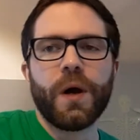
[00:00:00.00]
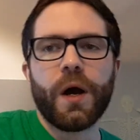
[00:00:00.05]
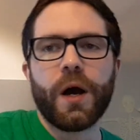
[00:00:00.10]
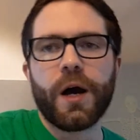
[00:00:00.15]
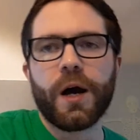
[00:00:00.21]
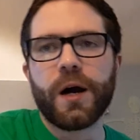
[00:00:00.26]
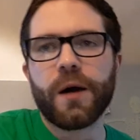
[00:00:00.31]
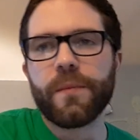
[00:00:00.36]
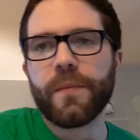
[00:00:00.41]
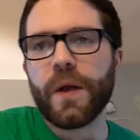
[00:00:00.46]

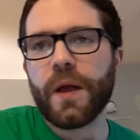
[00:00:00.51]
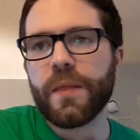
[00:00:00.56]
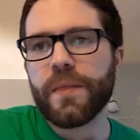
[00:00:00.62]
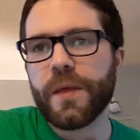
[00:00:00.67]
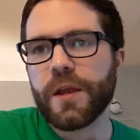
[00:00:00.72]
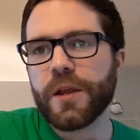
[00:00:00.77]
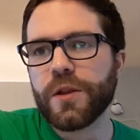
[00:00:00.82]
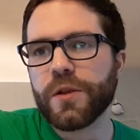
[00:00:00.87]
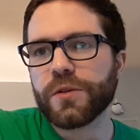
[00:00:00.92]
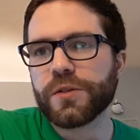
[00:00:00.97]
and
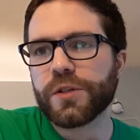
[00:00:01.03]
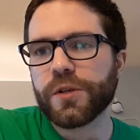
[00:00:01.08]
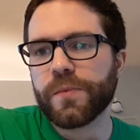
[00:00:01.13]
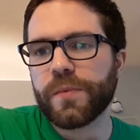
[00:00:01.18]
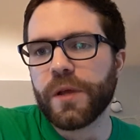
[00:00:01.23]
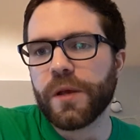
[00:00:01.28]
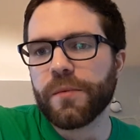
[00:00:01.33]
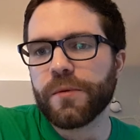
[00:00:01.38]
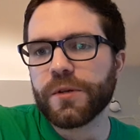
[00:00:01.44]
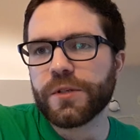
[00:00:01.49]
then you should
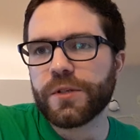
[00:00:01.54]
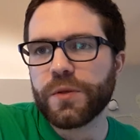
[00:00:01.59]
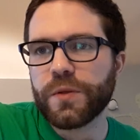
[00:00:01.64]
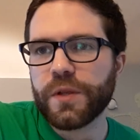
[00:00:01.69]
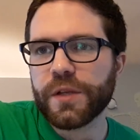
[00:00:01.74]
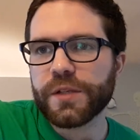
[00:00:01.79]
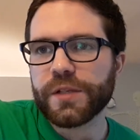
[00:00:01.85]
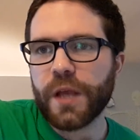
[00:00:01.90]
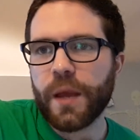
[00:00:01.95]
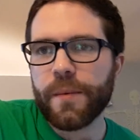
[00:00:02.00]
be able to do the
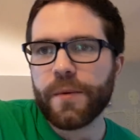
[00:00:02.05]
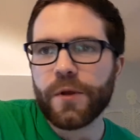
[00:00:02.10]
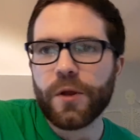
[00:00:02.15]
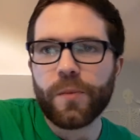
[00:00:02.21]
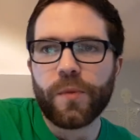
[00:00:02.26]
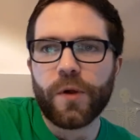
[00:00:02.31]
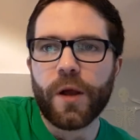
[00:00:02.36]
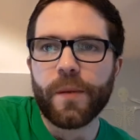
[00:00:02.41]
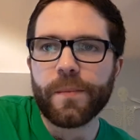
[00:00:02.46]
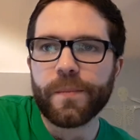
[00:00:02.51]
assignment, no
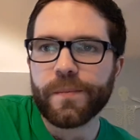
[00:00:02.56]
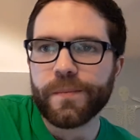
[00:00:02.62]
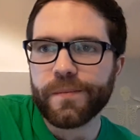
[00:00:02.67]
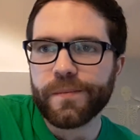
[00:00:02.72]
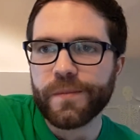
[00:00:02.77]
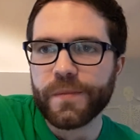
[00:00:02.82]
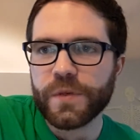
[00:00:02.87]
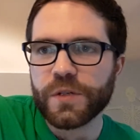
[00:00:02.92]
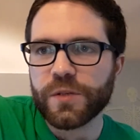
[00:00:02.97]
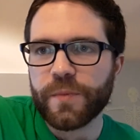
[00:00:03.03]
problem.
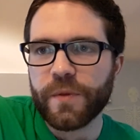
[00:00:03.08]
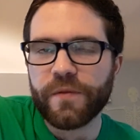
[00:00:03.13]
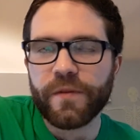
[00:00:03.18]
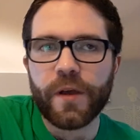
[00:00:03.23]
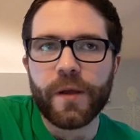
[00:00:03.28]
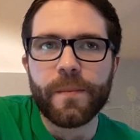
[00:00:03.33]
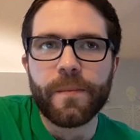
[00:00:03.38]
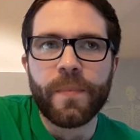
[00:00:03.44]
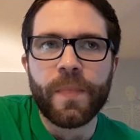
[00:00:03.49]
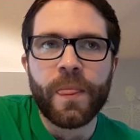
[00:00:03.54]
It should be fine.